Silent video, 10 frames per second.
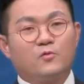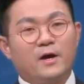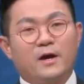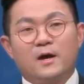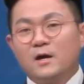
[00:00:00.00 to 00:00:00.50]

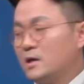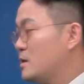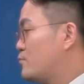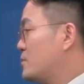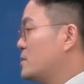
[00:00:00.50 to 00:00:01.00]
So
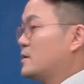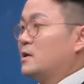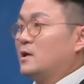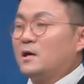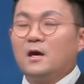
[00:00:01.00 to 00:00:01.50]
if you
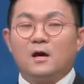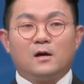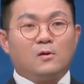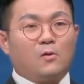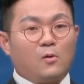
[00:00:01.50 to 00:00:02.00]
just
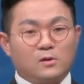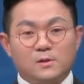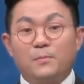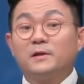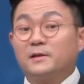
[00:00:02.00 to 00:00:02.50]

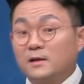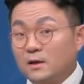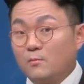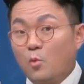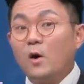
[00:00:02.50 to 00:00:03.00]
suture all of
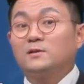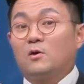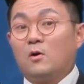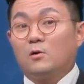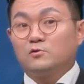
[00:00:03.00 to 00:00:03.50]
them
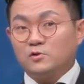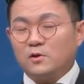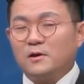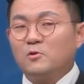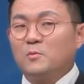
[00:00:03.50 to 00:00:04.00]
together,
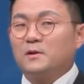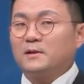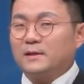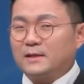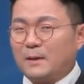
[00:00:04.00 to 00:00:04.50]

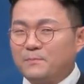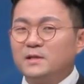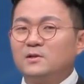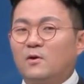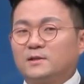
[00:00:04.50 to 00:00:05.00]
bleeding
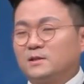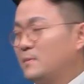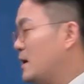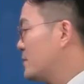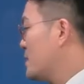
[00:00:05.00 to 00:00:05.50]
seems to be
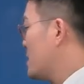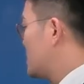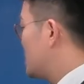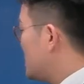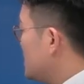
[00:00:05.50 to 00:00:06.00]
controlled.
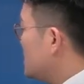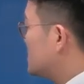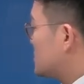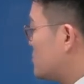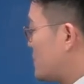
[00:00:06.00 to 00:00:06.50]

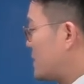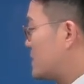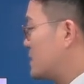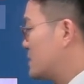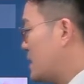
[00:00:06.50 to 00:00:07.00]
However,
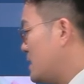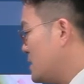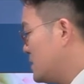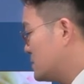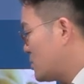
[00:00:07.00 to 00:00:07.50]
submental
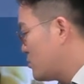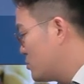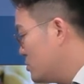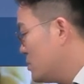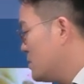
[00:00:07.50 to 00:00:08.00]
or
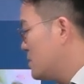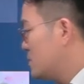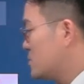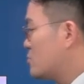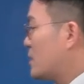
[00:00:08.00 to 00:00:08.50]

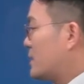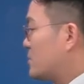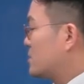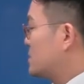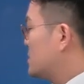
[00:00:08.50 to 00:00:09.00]
sublingual
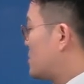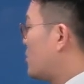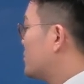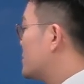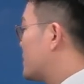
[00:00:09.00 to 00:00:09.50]
artery
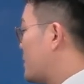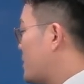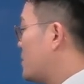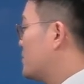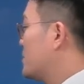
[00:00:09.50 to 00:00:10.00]
can be
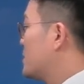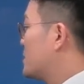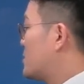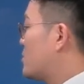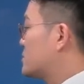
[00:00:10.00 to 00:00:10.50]

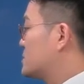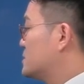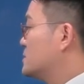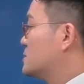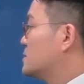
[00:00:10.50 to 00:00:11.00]
damaged
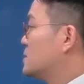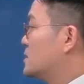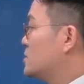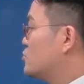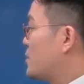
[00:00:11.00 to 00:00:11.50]
and
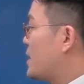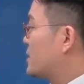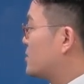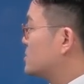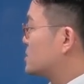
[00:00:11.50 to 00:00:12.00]

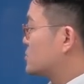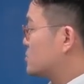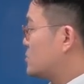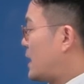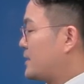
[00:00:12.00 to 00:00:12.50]
the
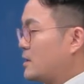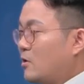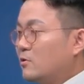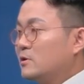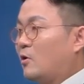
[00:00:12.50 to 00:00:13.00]
bleeding can
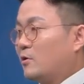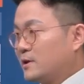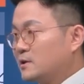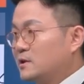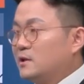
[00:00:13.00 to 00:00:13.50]

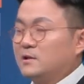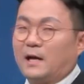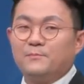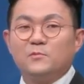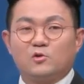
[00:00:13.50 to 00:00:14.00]
cause
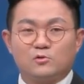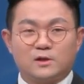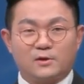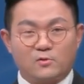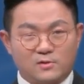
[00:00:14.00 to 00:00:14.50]
the
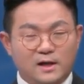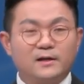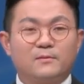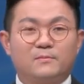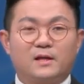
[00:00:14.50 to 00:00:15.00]
tongue to be
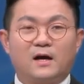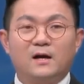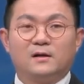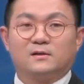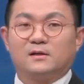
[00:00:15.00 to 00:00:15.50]

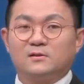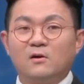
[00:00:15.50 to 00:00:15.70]
lifted,